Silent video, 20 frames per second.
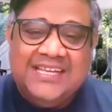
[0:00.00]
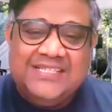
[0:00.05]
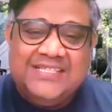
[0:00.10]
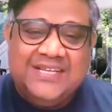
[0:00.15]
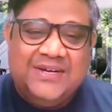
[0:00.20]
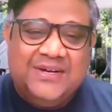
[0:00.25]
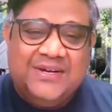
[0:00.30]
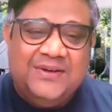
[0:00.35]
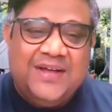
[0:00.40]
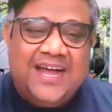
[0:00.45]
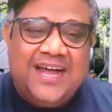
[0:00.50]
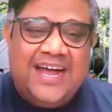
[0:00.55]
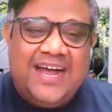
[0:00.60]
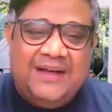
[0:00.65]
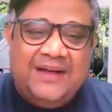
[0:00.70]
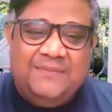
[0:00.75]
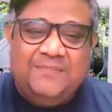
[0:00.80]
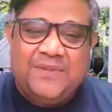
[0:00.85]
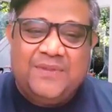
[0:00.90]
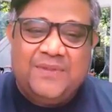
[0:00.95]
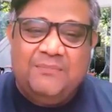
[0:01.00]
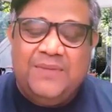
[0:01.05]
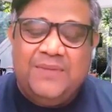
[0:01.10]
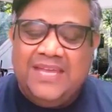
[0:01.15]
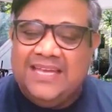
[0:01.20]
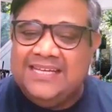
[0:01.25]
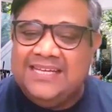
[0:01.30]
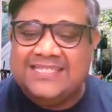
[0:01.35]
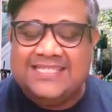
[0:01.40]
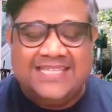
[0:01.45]
So
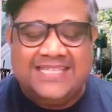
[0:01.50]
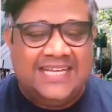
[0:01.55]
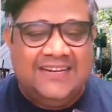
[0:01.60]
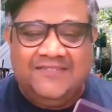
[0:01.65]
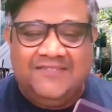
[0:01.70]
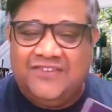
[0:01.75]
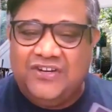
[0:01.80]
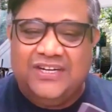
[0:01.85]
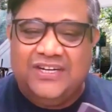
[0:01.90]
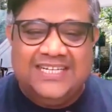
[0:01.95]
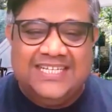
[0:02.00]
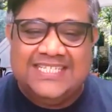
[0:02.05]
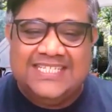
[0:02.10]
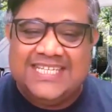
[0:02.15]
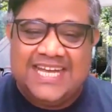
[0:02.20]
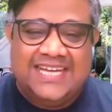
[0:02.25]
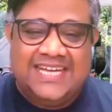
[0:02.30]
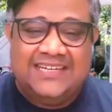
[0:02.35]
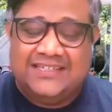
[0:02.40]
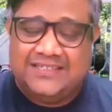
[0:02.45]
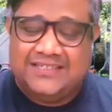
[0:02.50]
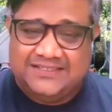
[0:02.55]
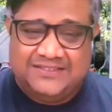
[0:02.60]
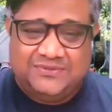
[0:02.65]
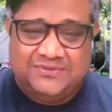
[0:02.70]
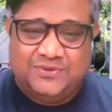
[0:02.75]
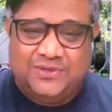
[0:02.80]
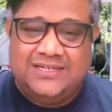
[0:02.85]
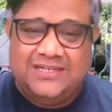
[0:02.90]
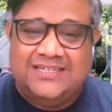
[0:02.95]
being a self-taught designer,
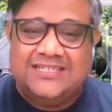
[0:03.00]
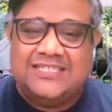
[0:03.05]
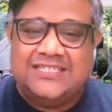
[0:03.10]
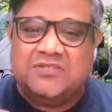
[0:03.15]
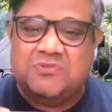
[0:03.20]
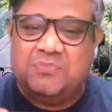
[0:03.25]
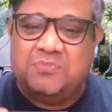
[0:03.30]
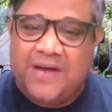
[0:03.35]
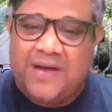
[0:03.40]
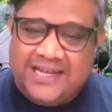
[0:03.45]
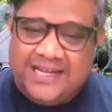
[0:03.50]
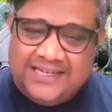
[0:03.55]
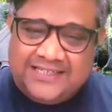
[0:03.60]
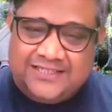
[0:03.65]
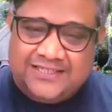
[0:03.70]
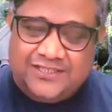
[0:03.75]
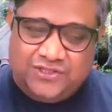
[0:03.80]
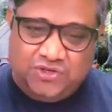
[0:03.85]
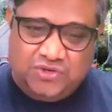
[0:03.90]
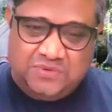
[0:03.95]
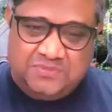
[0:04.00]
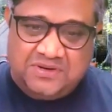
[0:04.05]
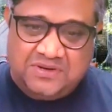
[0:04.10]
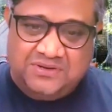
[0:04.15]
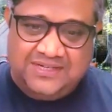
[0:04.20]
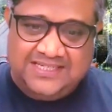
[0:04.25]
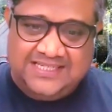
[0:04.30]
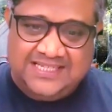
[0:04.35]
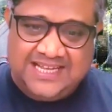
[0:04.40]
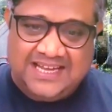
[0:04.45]
what inspires you
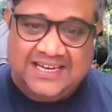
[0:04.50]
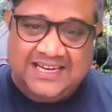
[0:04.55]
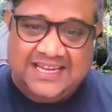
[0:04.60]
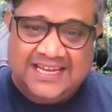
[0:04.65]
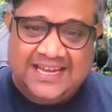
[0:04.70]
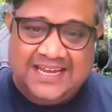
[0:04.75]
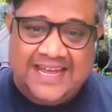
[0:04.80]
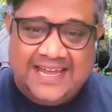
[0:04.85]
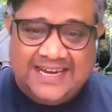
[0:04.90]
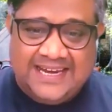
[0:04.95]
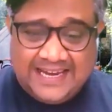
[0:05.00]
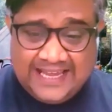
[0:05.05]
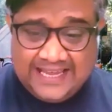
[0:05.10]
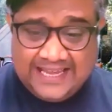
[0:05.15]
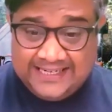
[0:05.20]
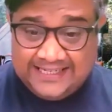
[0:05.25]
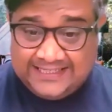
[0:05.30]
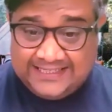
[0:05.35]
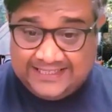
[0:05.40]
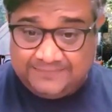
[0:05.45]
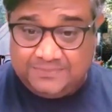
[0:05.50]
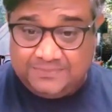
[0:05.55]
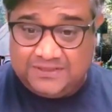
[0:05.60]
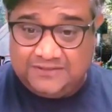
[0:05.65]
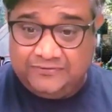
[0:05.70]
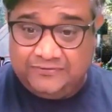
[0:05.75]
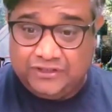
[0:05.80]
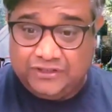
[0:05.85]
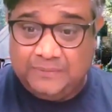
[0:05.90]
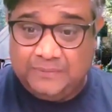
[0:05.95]
about designing, and any tips
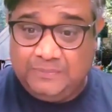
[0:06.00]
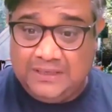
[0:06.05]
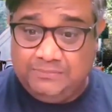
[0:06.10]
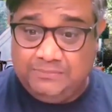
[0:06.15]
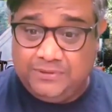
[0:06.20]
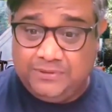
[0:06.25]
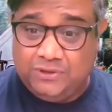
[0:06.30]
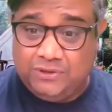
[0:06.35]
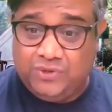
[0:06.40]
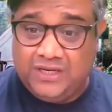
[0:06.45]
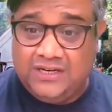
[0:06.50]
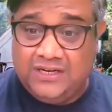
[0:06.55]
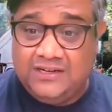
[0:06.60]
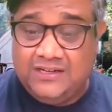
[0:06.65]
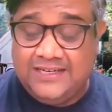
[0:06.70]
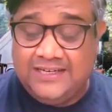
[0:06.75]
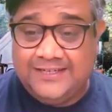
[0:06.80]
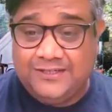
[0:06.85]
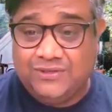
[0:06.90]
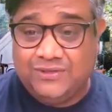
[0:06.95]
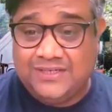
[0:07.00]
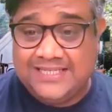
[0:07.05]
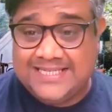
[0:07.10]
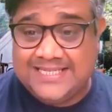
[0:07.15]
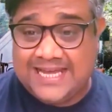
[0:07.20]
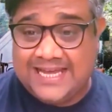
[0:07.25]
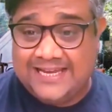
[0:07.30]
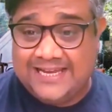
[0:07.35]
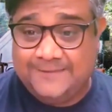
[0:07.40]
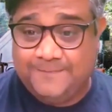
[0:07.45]
for the people who are learning to
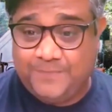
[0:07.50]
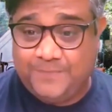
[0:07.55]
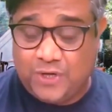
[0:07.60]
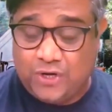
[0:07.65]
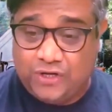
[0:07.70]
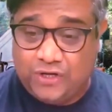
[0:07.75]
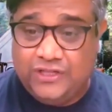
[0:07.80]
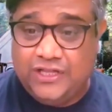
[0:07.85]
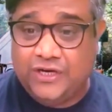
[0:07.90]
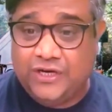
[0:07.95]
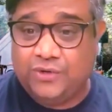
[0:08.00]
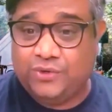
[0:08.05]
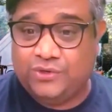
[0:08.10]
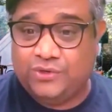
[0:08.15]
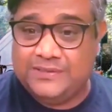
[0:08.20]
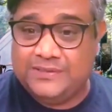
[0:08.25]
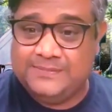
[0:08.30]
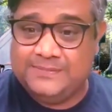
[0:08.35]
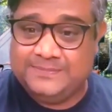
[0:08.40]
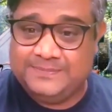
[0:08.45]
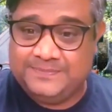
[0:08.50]
design on their own?